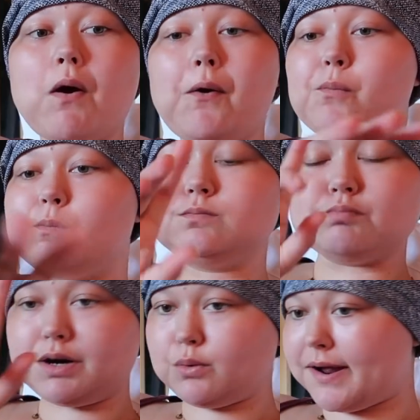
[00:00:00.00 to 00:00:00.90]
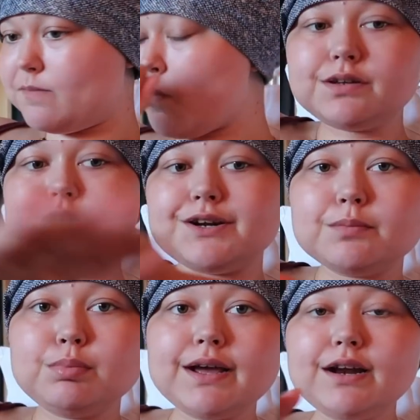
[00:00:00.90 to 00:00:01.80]
Oh, by the way, the
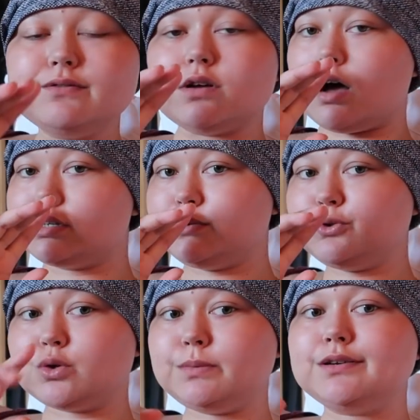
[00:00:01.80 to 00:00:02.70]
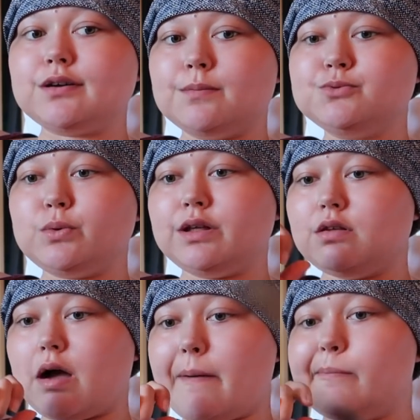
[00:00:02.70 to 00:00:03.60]
dinner plate of the hospital normally comes
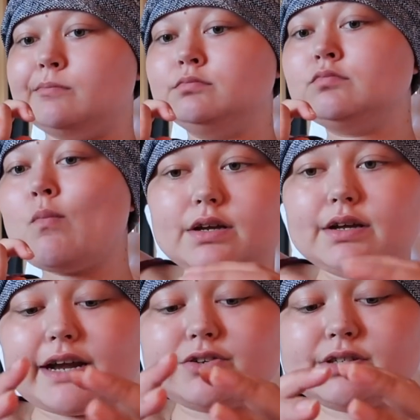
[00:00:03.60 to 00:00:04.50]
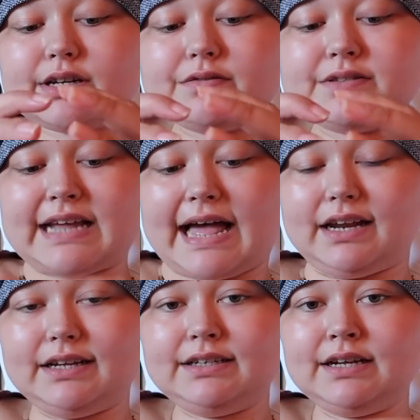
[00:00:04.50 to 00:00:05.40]
with an extra set of
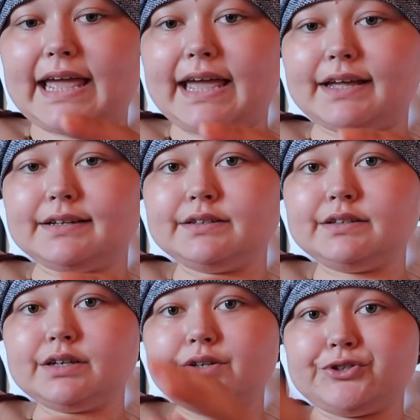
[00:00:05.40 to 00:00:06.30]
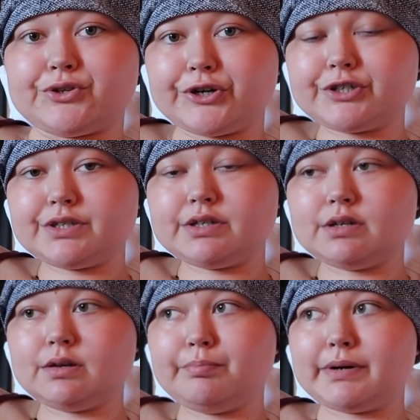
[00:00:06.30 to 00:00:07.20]
salad and a dessert,
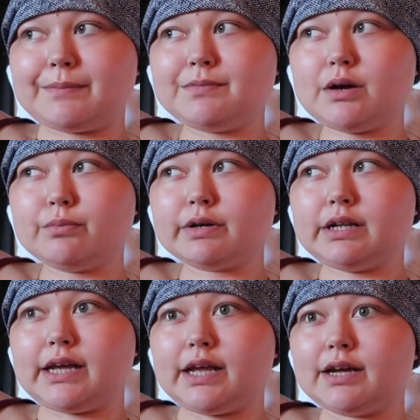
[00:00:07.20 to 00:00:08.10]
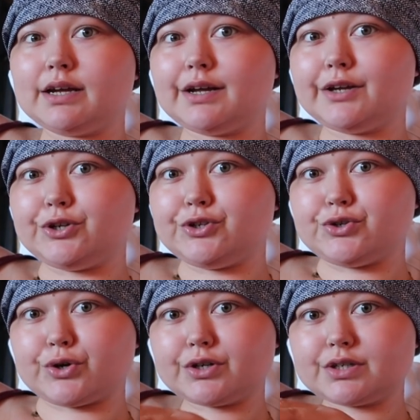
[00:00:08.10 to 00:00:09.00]
but I'm not really a
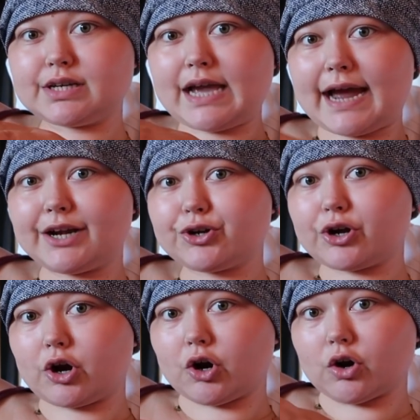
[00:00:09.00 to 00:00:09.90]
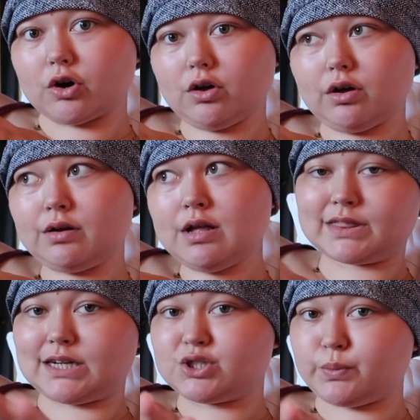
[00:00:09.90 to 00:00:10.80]
dessert kind of girl.
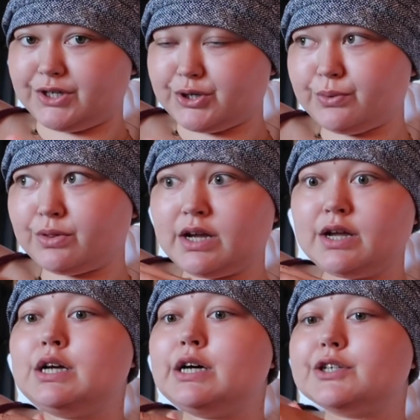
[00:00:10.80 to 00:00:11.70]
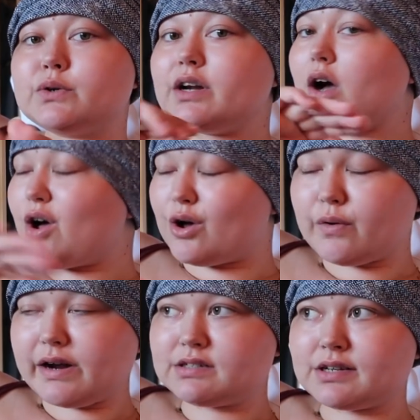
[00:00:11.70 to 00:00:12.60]
I'm not a sweet tooth, so I
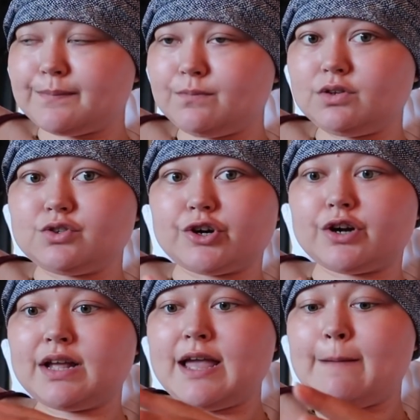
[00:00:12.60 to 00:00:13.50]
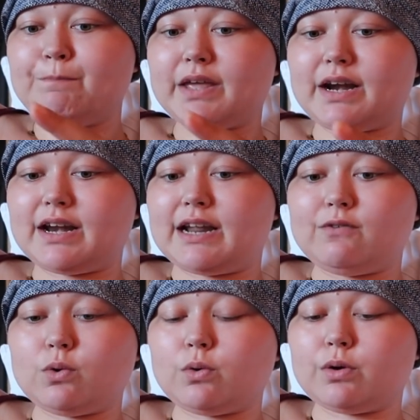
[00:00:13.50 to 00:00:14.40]
always skip dessert, and I
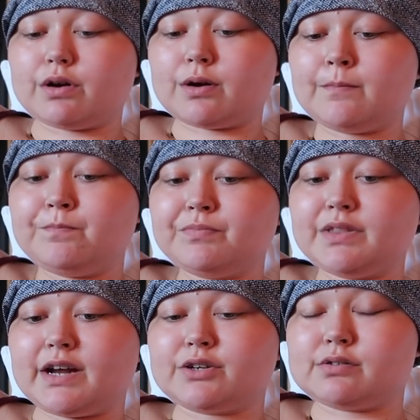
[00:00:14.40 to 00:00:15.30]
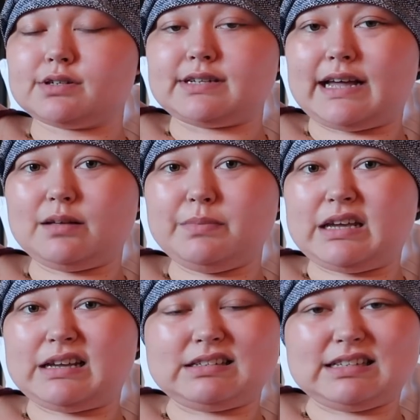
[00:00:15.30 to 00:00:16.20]
never order the extra salad
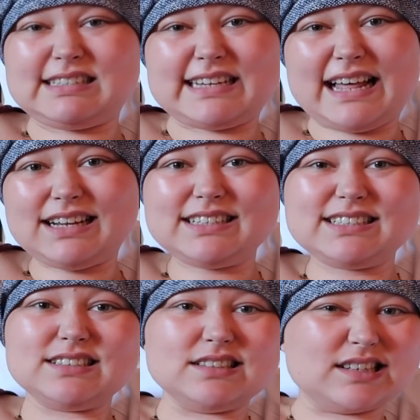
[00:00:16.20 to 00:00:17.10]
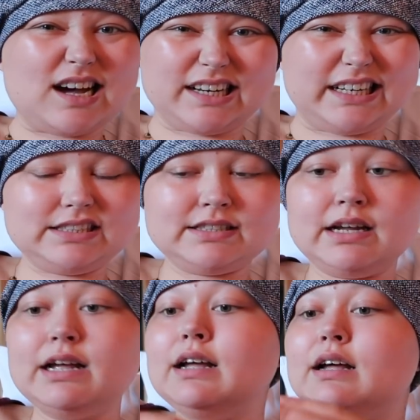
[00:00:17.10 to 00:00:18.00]
because the salad is not it.
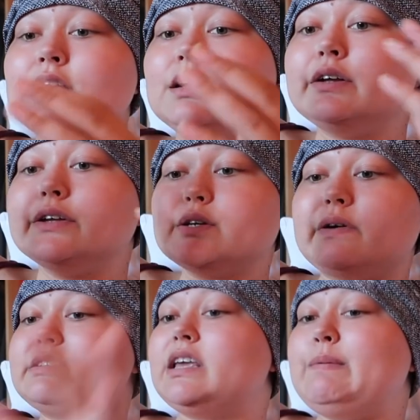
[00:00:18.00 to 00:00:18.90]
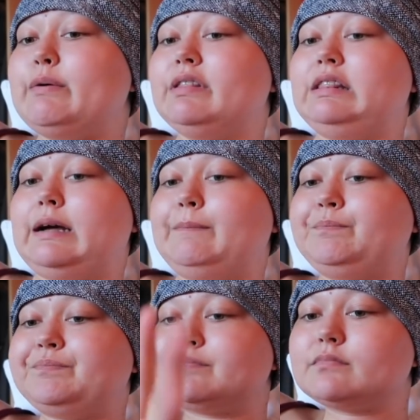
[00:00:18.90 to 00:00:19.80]
So I always keep it with the
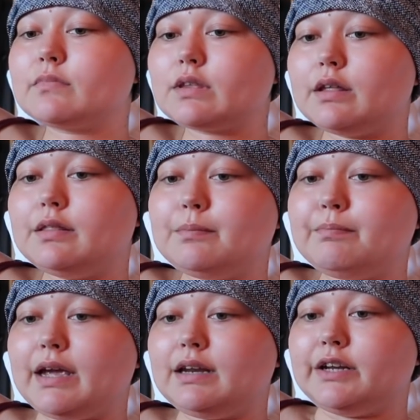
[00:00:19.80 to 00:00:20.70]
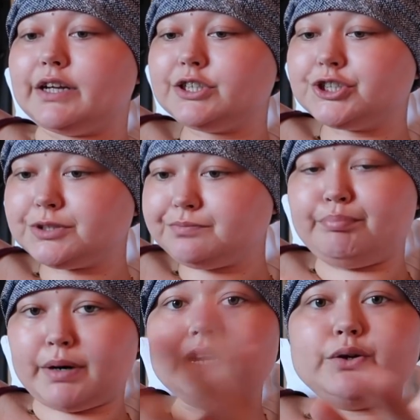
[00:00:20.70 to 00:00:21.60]
main dish,
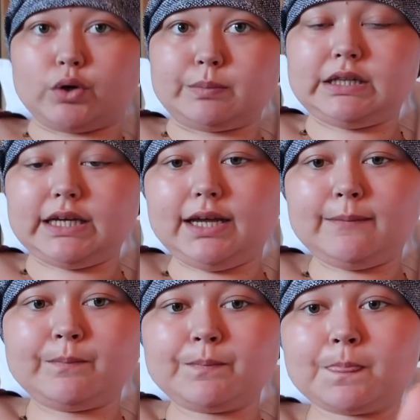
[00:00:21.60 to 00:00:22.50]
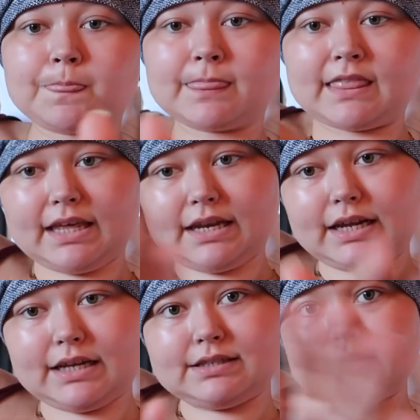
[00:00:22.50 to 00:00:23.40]
but normally it
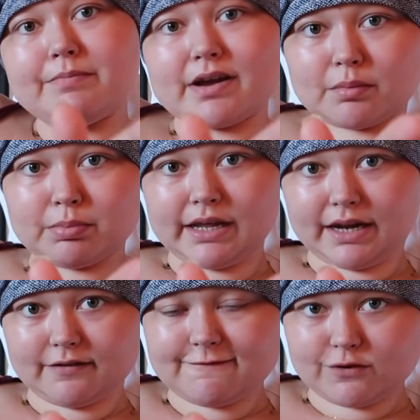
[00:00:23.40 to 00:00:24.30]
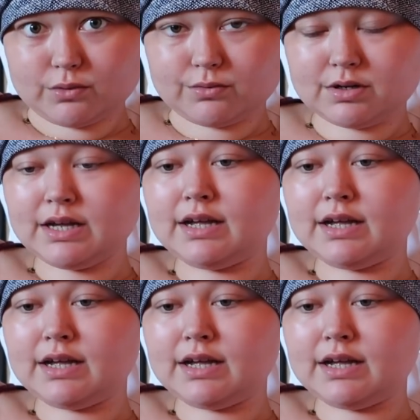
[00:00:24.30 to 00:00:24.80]
is a bigger plate of food.